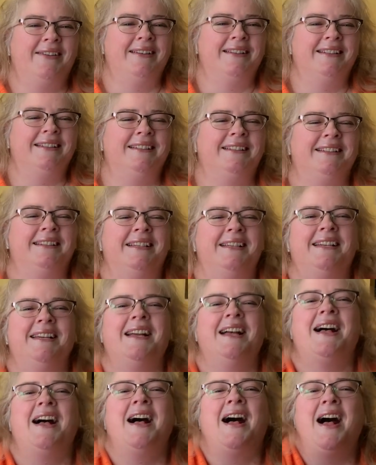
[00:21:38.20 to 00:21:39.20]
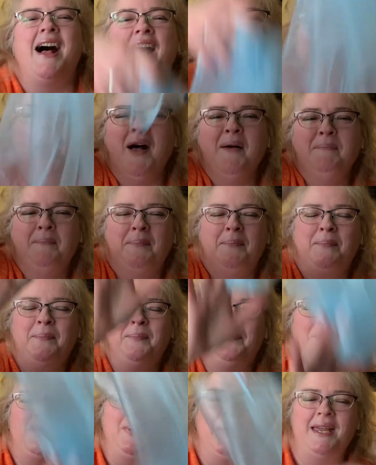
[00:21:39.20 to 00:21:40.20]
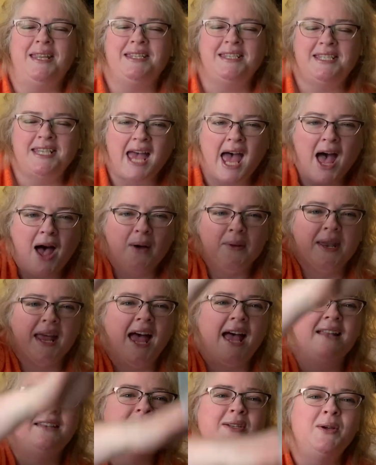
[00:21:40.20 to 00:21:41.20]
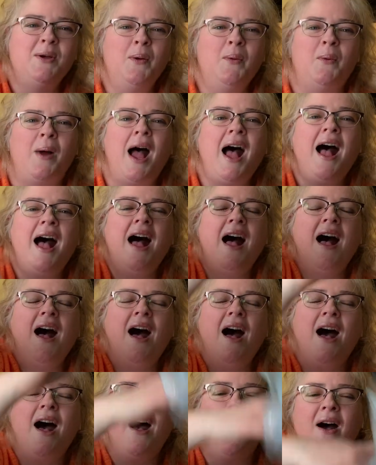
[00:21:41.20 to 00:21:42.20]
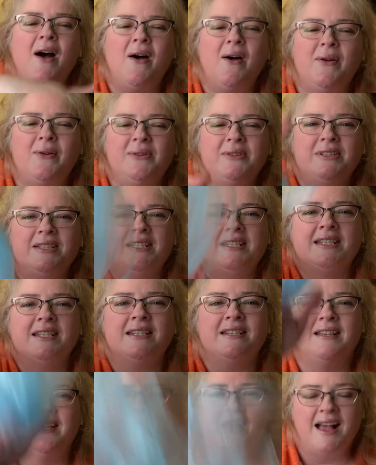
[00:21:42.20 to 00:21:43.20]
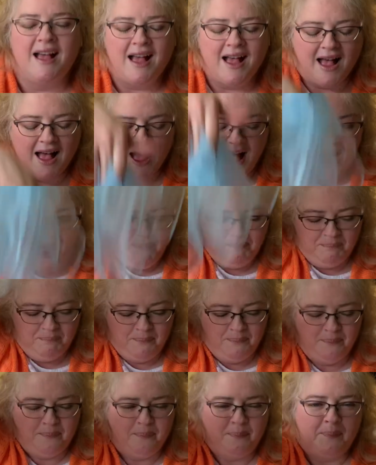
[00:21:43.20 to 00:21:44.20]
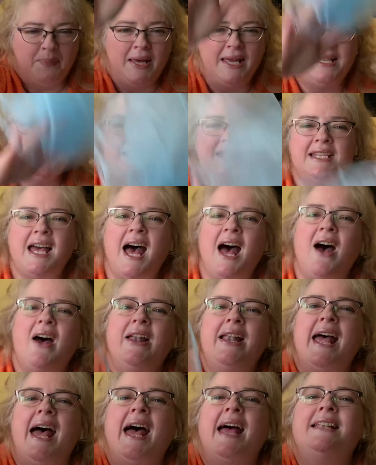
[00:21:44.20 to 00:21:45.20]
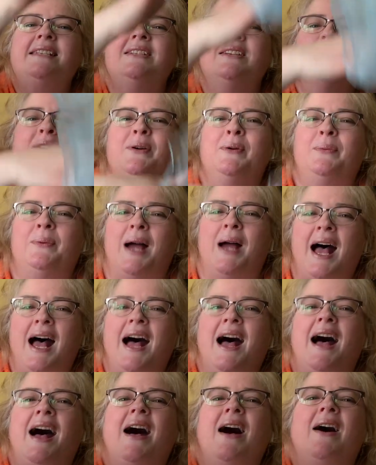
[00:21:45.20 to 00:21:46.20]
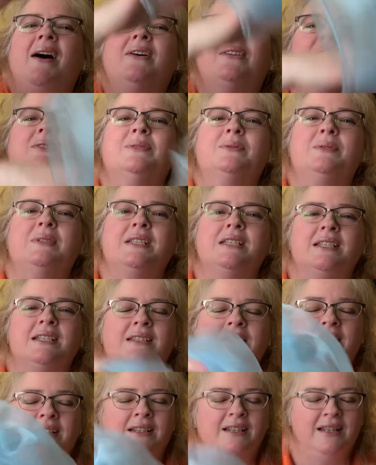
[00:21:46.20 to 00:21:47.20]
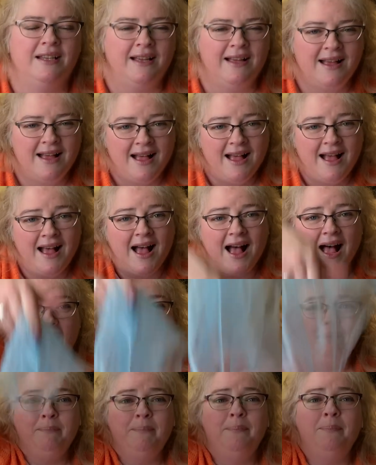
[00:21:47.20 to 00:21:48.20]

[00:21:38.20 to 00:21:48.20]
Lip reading: Sing it. Up and down and around, up and down and around, up